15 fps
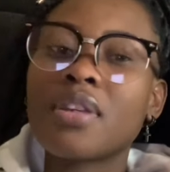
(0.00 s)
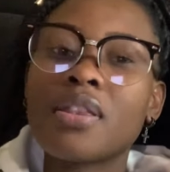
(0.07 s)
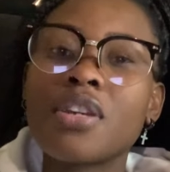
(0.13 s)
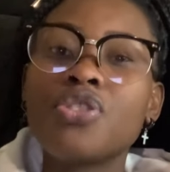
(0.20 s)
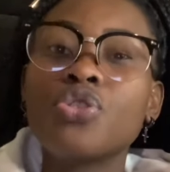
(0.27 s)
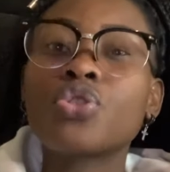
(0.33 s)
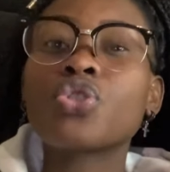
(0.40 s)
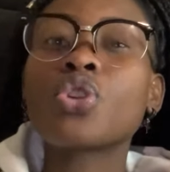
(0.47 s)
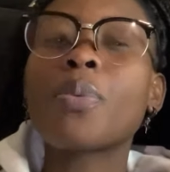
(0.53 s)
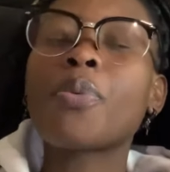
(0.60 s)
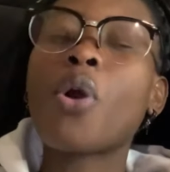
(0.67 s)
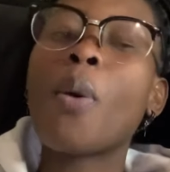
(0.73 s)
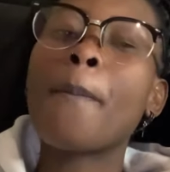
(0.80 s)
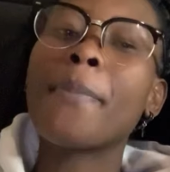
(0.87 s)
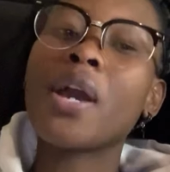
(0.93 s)
and then you stop
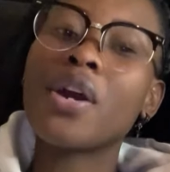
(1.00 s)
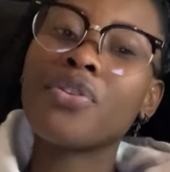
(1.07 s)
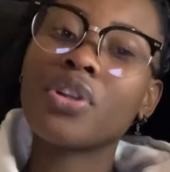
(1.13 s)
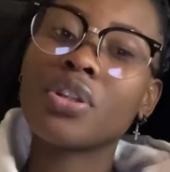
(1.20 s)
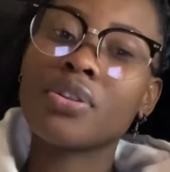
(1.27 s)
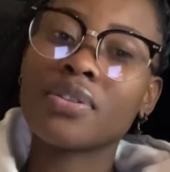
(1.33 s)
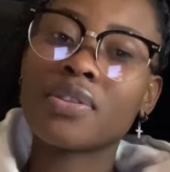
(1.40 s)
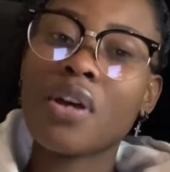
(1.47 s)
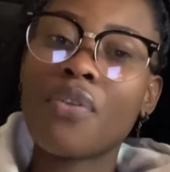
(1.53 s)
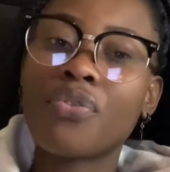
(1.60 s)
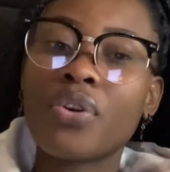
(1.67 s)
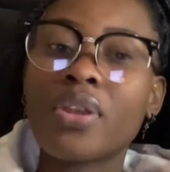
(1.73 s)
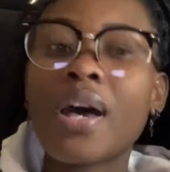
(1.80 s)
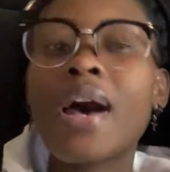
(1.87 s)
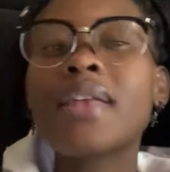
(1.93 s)
comparing yourself
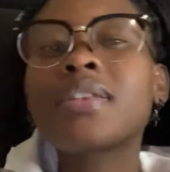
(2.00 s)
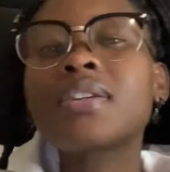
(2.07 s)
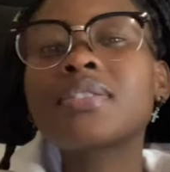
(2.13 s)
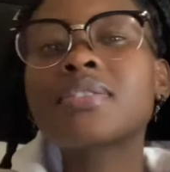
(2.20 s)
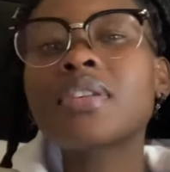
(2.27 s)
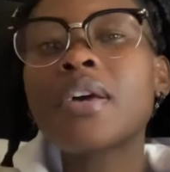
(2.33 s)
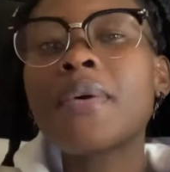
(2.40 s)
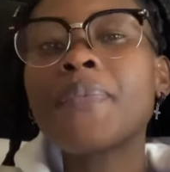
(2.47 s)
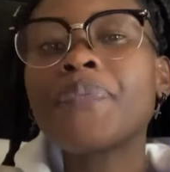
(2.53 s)
with others.